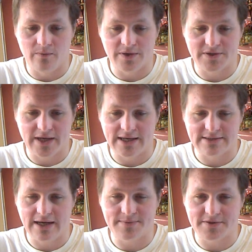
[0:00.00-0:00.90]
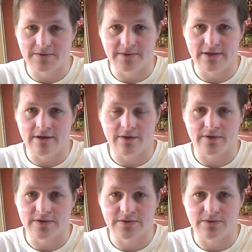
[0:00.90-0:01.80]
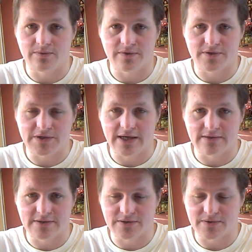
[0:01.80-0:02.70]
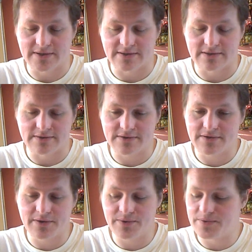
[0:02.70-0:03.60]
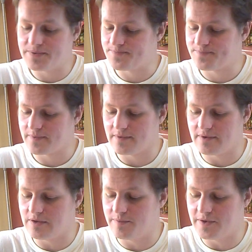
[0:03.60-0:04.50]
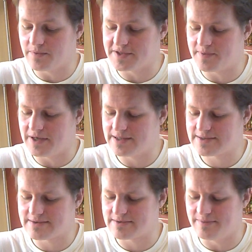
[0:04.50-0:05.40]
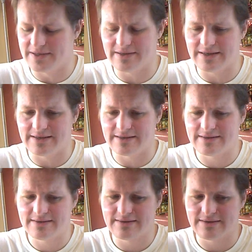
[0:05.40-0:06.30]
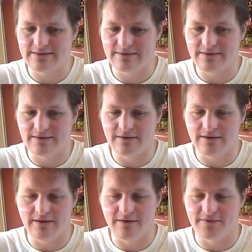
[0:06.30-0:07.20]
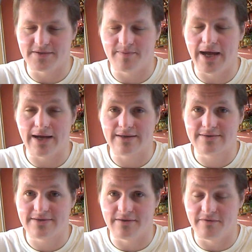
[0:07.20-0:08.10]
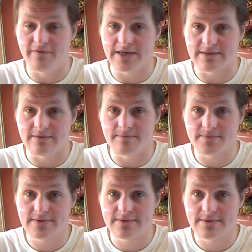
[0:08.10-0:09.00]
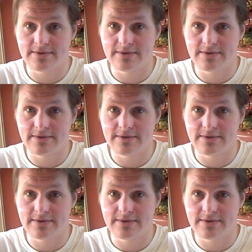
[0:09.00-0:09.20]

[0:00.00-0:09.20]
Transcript: which has absolutely nothing to do with the child's interest. And two, you put responsibility of this back to the victims.